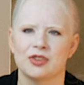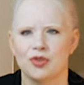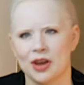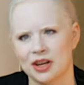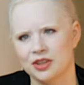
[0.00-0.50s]

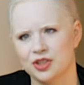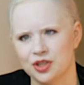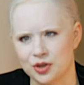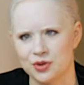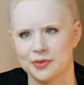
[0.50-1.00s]
training to
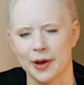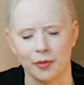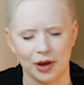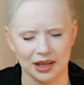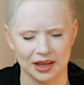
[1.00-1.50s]
use my
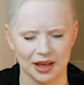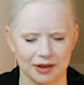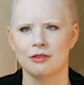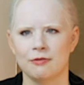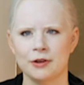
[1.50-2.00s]
white cane?
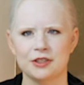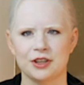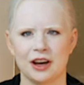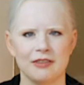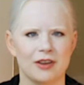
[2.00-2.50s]
First
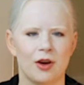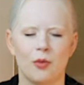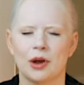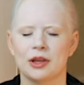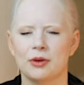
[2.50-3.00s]
off,
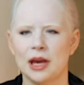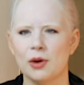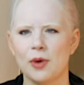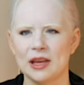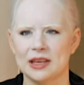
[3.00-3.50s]
where you get a
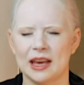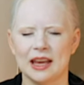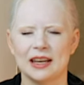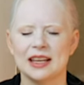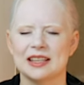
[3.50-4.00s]
white
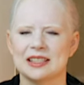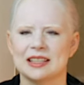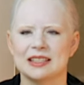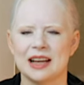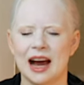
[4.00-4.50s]
cane is
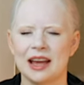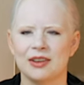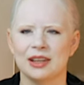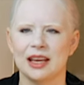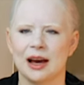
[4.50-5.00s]

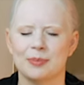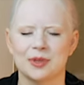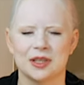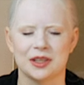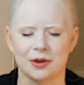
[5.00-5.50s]
entirely up
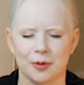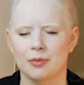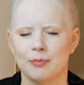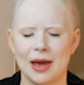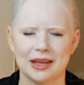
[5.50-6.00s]
to you.
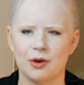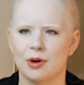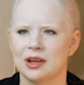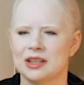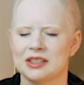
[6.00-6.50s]
Many
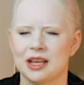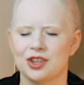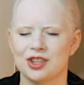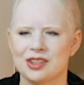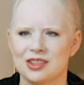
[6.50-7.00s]

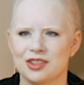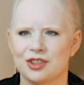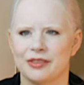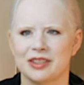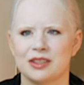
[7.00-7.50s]
organizations and
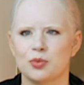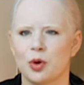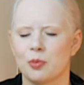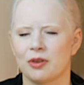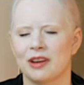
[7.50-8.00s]
services
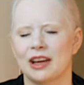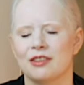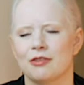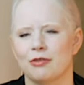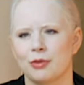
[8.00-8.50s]
will
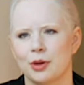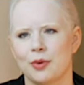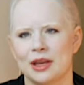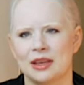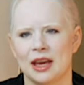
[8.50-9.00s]
provide free
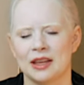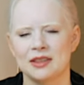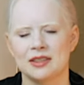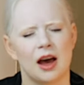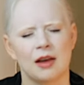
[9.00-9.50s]
white
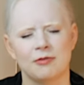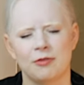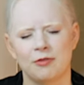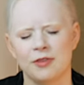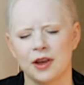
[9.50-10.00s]
canes. I'm
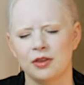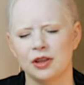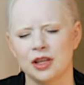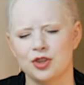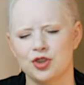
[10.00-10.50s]

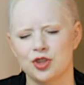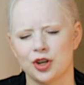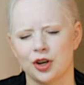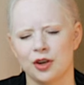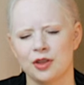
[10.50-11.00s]
fairly
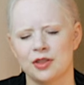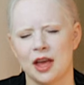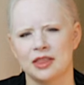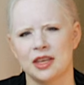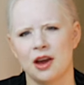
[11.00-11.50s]
sure
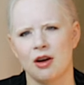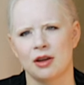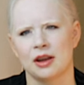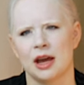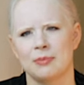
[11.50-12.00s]
that the
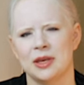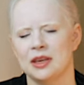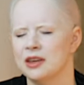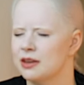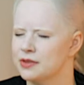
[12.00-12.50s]

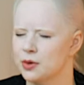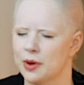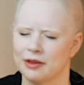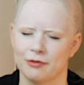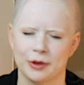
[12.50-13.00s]
RNIB gives
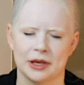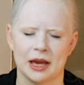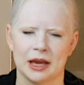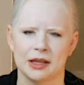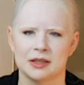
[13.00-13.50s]
away free
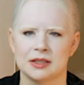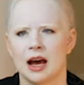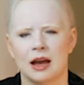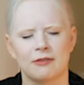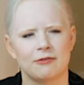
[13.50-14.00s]
canes.
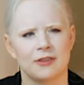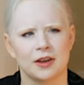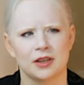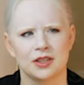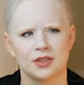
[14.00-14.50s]
I'm
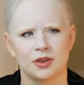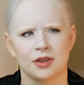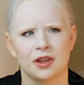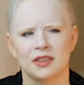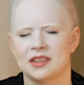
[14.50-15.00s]
fairly
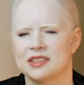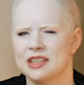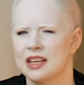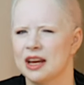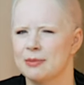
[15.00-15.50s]
certain that the
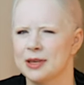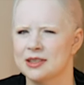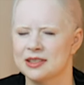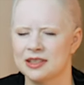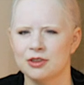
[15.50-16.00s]
CNIB
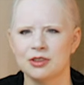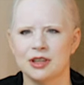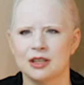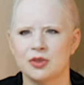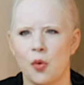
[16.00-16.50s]
still
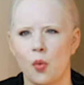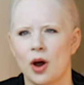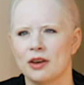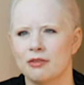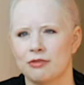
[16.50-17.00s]
does
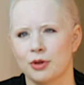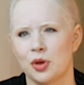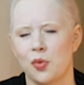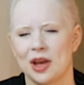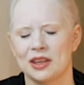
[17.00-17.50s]
one free
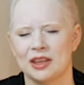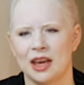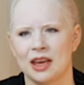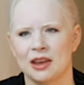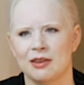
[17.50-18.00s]
white
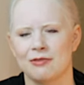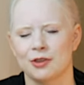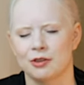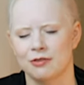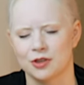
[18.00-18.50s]
cane for
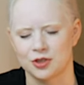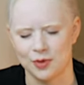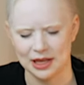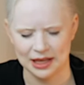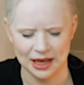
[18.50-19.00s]
your first
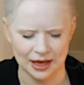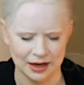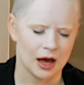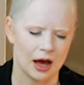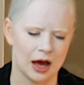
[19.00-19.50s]
white
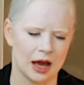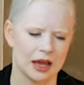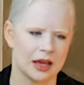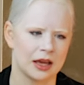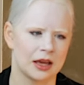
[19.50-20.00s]
cane.
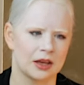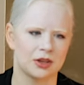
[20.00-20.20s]
I